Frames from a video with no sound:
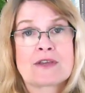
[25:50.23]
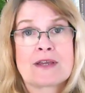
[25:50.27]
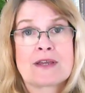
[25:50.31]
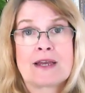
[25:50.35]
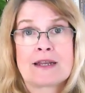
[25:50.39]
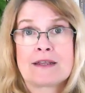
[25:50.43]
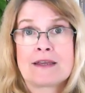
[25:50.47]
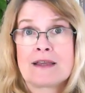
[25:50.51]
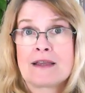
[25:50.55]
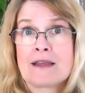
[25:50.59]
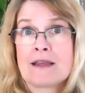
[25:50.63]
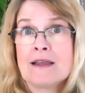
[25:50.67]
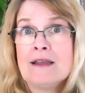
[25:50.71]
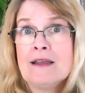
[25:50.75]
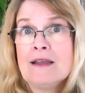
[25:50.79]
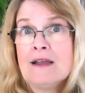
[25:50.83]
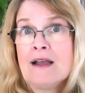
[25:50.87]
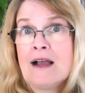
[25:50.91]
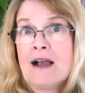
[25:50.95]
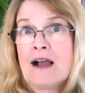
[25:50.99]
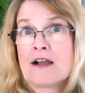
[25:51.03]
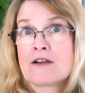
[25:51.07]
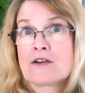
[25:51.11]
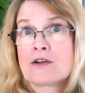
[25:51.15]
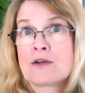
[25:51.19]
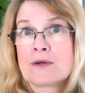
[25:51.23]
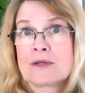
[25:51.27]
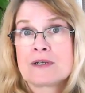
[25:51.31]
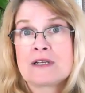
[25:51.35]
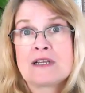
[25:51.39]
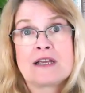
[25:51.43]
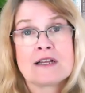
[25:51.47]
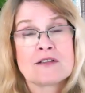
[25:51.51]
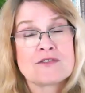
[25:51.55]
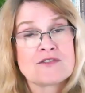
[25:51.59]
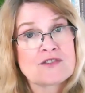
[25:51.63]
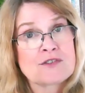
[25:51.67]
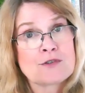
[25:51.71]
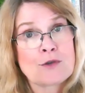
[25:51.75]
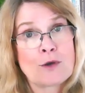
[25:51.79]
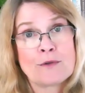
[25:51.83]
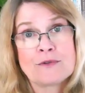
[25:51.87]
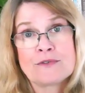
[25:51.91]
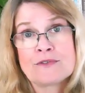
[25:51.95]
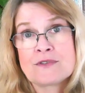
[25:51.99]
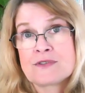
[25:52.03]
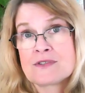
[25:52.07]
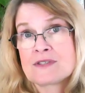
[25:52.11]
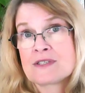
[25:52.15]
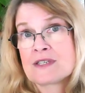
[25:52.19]
getting a good
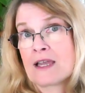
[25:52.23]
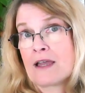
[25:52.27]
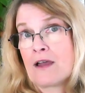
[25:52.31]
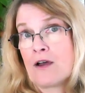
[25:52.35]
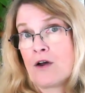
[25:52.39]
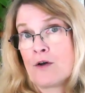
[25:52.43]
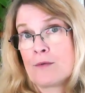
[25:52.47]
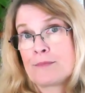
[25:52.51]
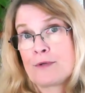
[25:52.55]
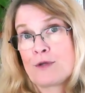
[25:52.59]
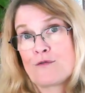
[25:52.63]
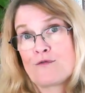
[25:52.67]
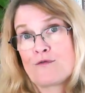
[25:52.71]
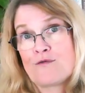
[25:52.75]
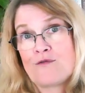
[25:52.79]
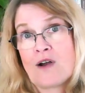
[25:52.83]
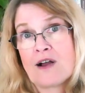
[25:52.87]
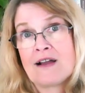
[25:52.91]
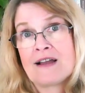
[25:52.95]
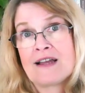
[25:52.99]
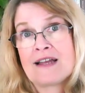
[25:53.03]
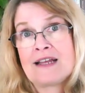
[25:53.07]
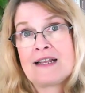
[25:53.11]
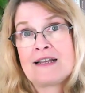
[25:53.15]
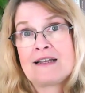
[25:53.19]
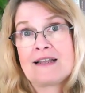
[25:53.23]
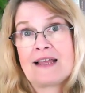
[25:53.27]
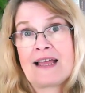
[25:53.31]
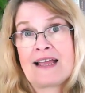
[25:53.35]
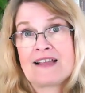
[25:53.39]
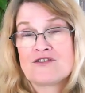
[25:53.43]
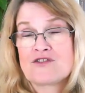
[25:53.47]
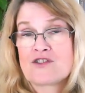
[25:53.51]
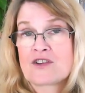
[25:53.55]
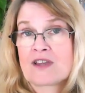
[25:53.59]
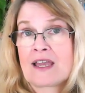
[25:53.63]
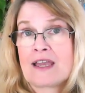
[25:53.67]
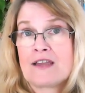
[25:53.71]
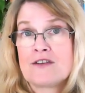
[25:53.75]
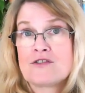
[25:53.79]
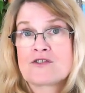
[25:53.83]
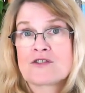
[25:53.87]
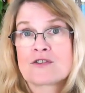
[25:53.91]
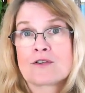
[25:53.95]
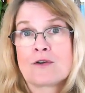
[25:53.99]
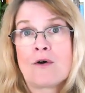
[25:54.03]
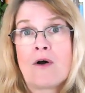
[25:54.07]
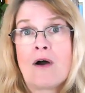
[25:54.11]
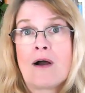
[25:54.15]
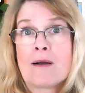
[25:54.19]
consultant to help you find
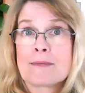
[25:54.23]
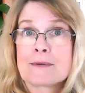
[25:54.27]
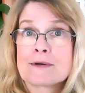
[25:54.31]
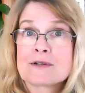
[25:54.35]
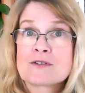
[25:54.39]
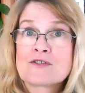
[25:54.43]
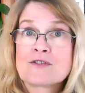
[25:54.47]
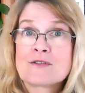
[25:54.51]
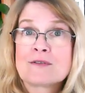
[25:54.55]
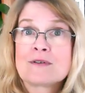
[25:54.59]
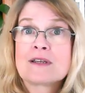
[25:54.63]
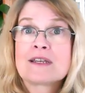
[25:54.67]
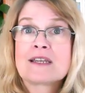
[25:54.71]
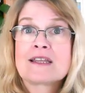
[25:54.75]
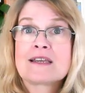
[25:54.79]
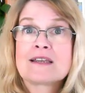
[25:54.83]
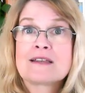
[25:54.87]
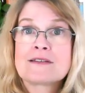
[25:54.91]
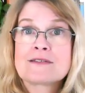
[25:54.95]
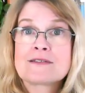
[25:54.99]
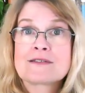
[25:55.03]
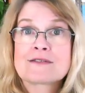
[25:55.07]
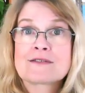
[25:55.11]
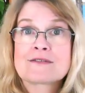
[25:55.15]
educational opportunities.